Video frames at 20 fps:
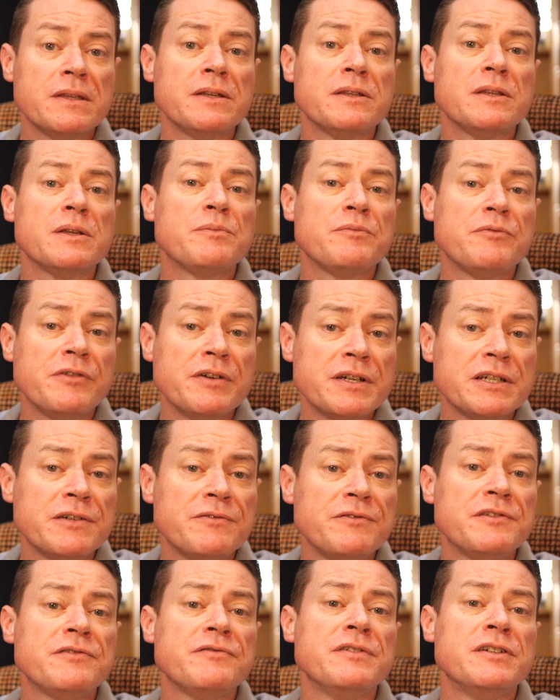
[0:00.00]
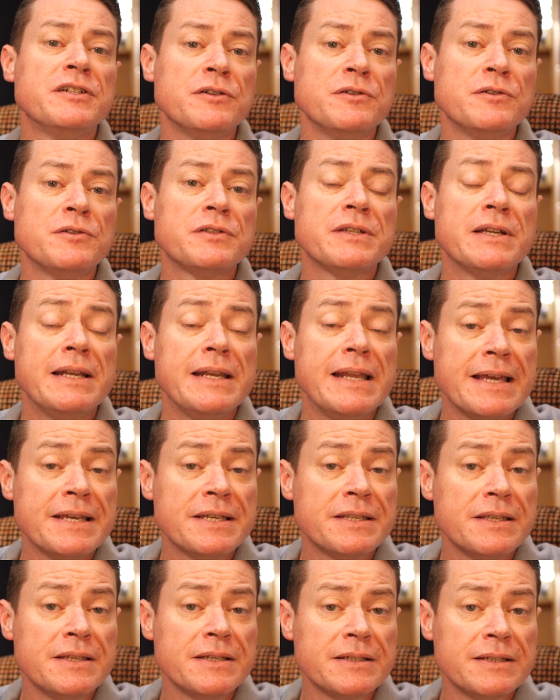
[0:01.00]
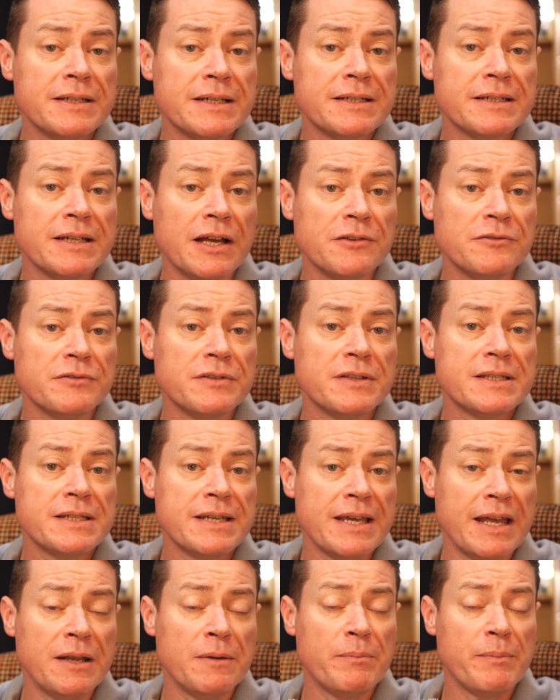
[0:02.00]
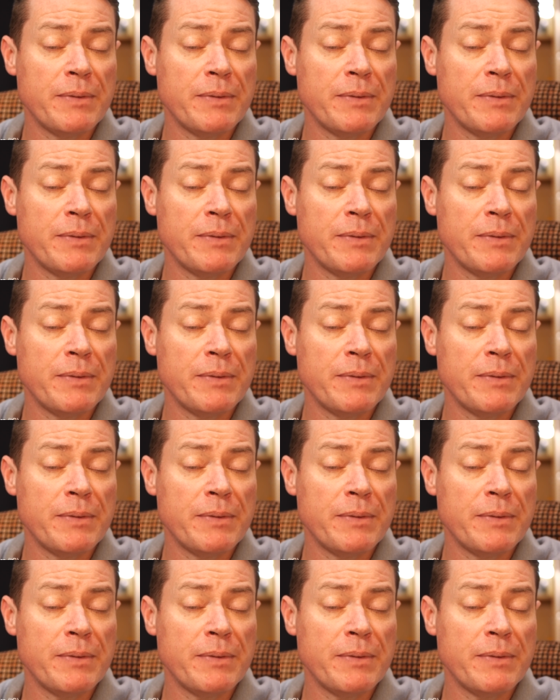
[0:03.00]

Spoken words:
that the pressure is reduced to less than 610